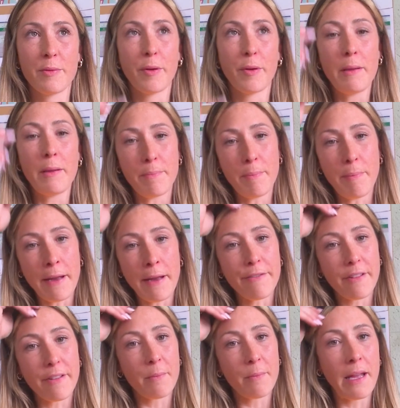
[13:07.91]
probably
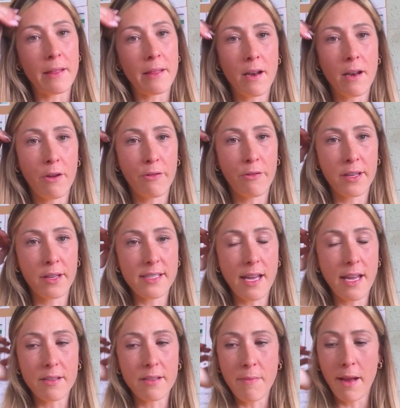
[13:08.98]
benefited me in the long run as to
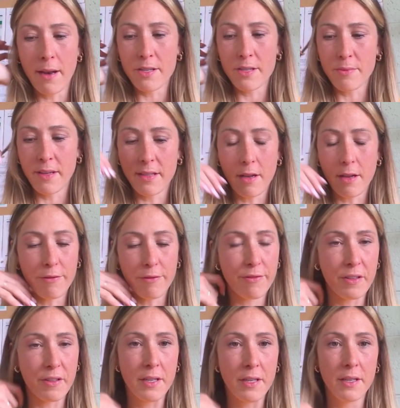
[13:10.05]
how to manage myself
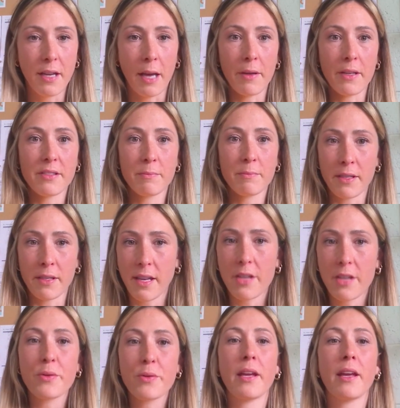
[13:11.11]
and my
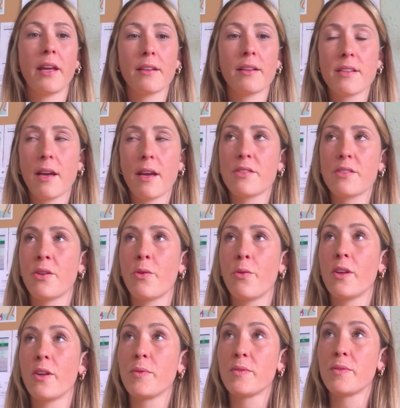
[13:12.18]
scheduling, and how to know,
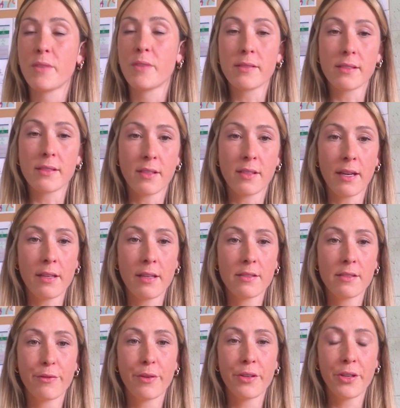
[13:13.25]
I suppose, spot the signs
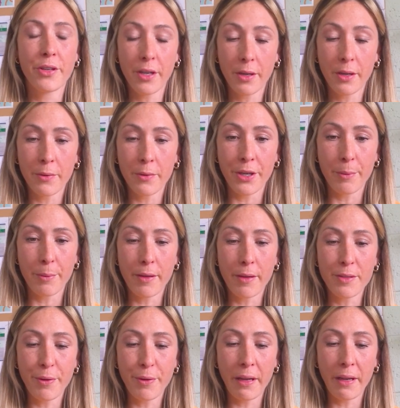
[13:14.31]
of when you're about
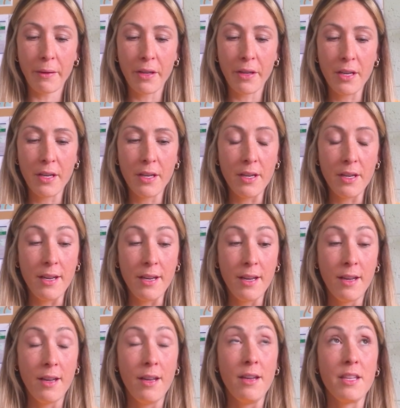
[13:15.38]
to burn out.
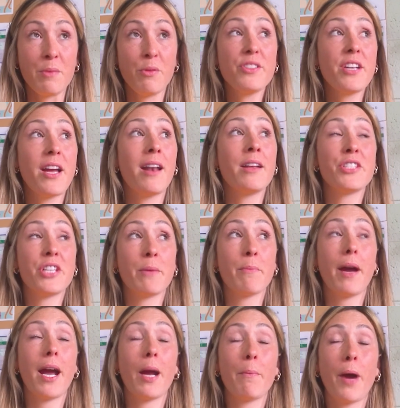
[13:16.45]
The most challenging
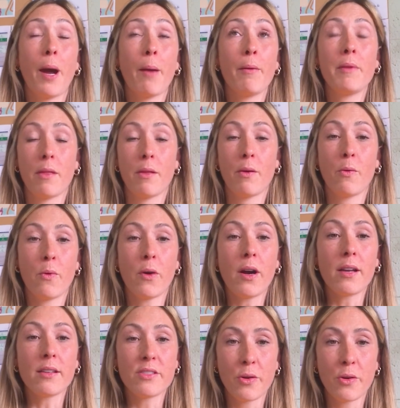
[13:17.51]
part probably though
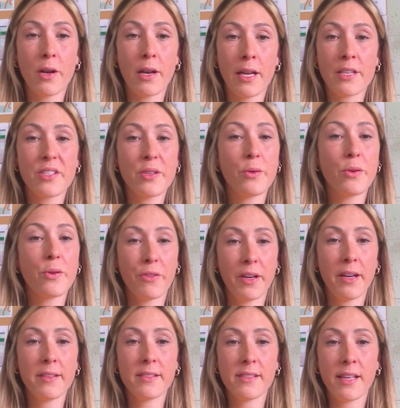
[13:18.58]
was juggling two
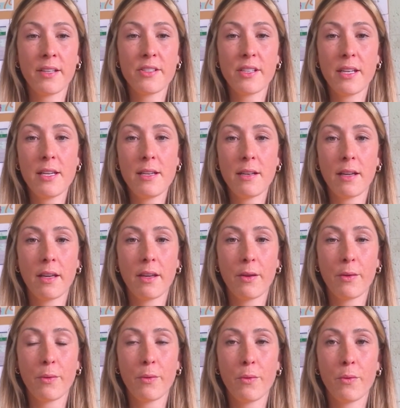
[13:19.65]
careers essentially.
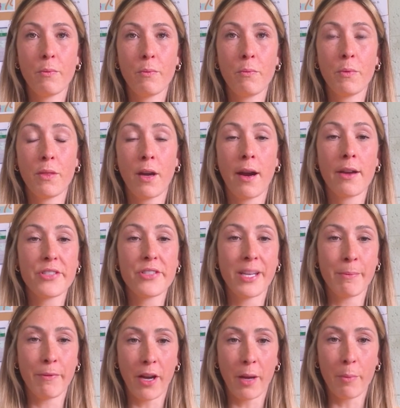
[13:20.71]
The Irish team
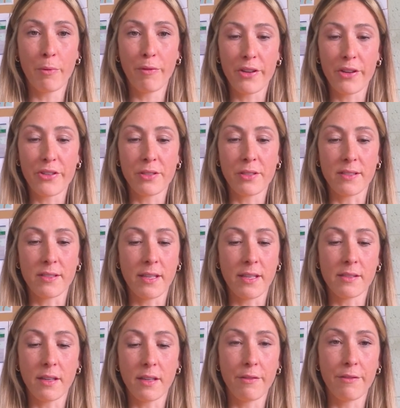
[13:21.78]
have gone professional
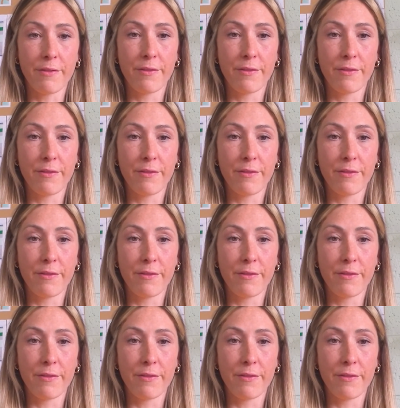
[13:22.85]
since I